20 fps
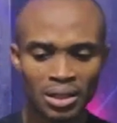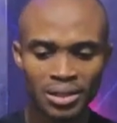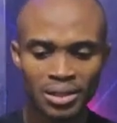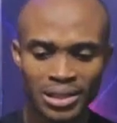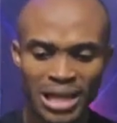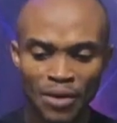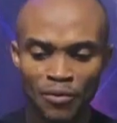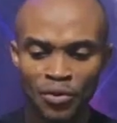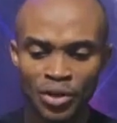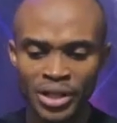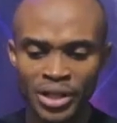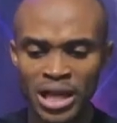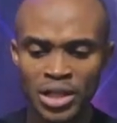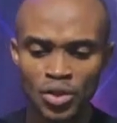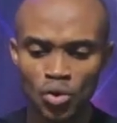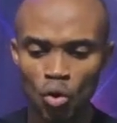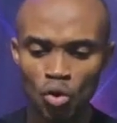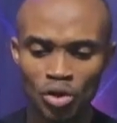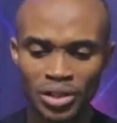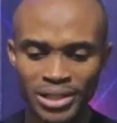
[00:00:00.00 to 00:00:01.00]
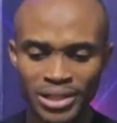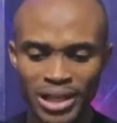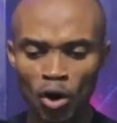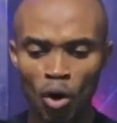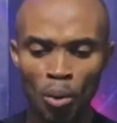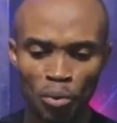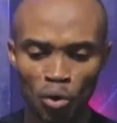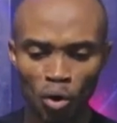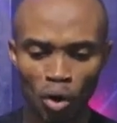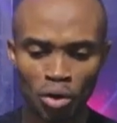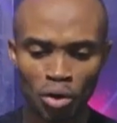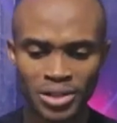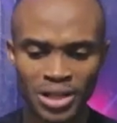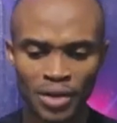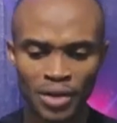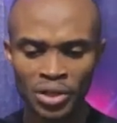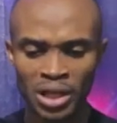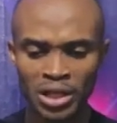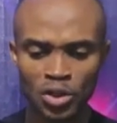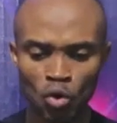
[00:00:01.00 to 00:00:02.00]
seven years old, second block,
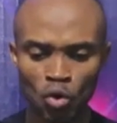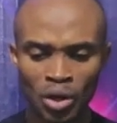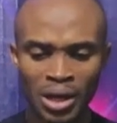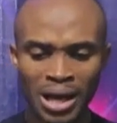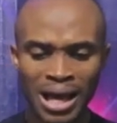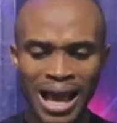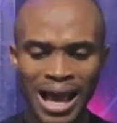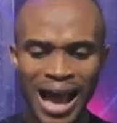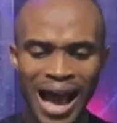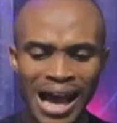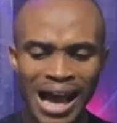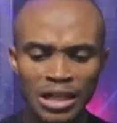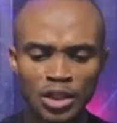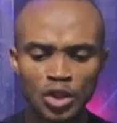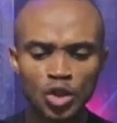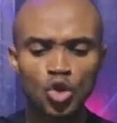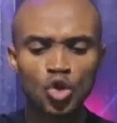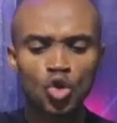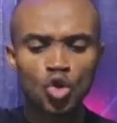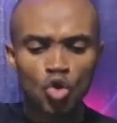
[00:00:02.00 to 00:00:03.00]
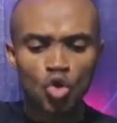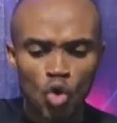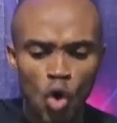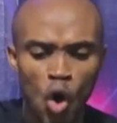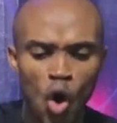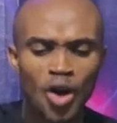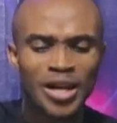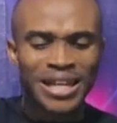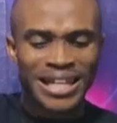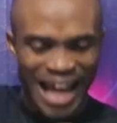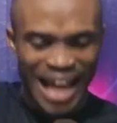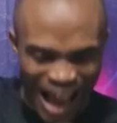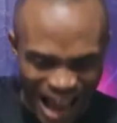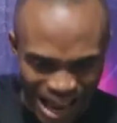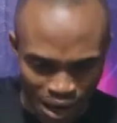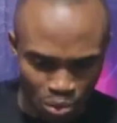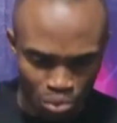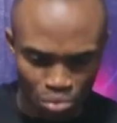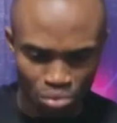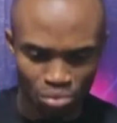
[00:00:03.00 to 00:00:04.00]
seven years old, and throw
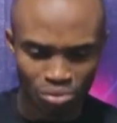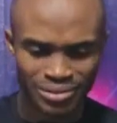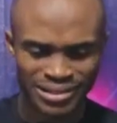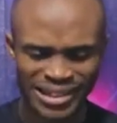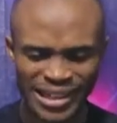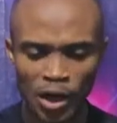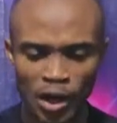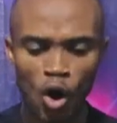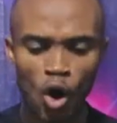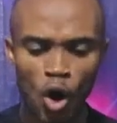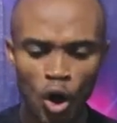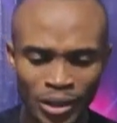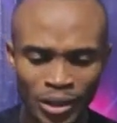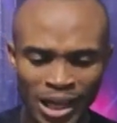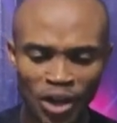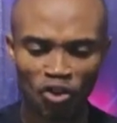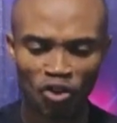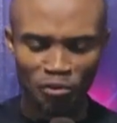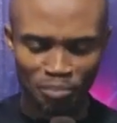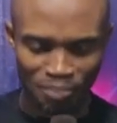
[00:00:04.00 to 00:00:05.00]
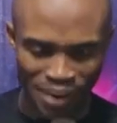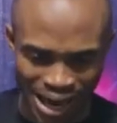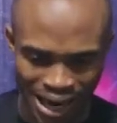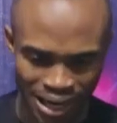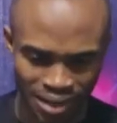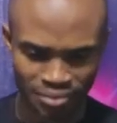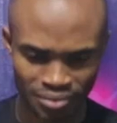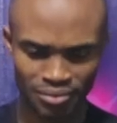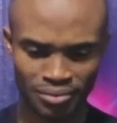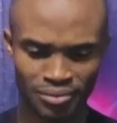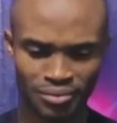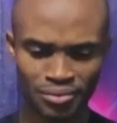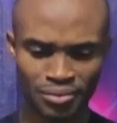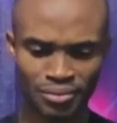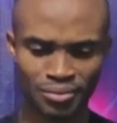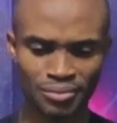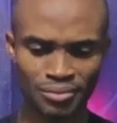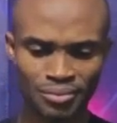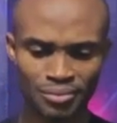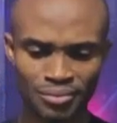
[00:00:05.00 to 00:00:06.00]
down the altar of Baal.
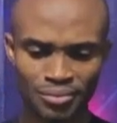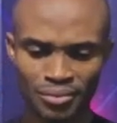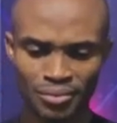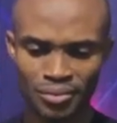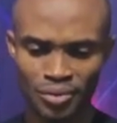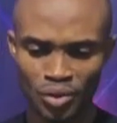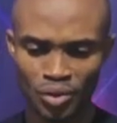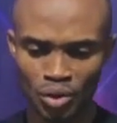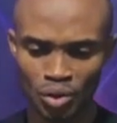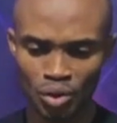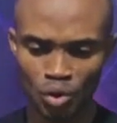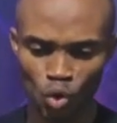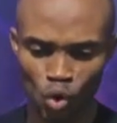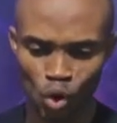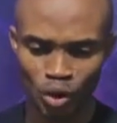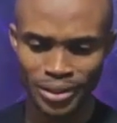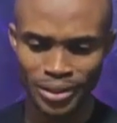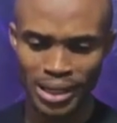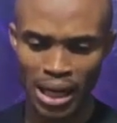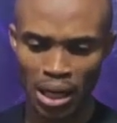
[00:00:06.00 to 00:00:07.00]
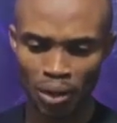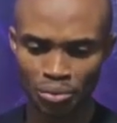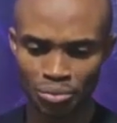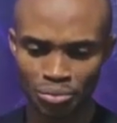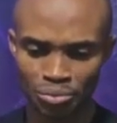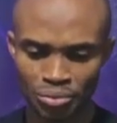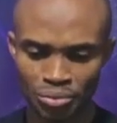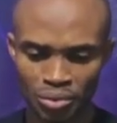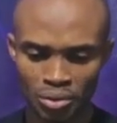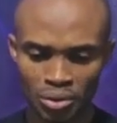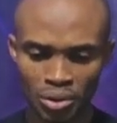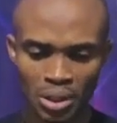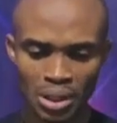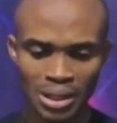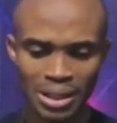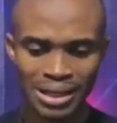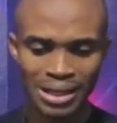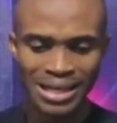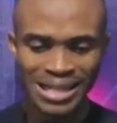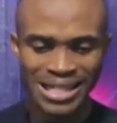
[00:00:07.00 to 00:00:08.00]
Throw it down.
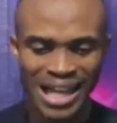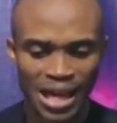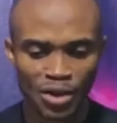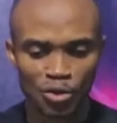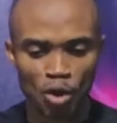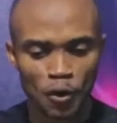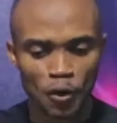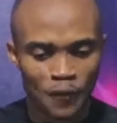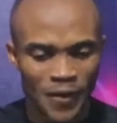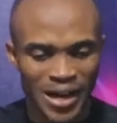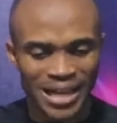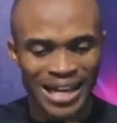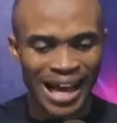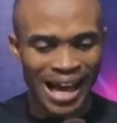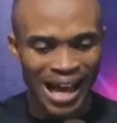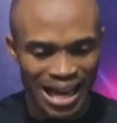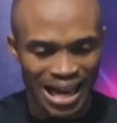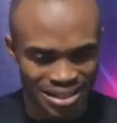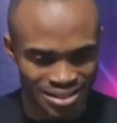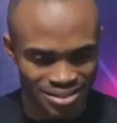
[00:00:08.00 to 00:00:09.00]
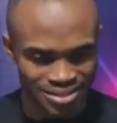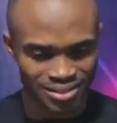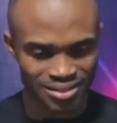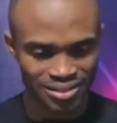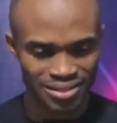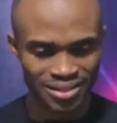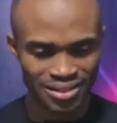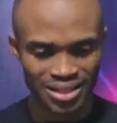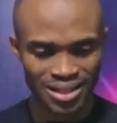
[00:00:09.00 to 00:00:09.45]
That your father has.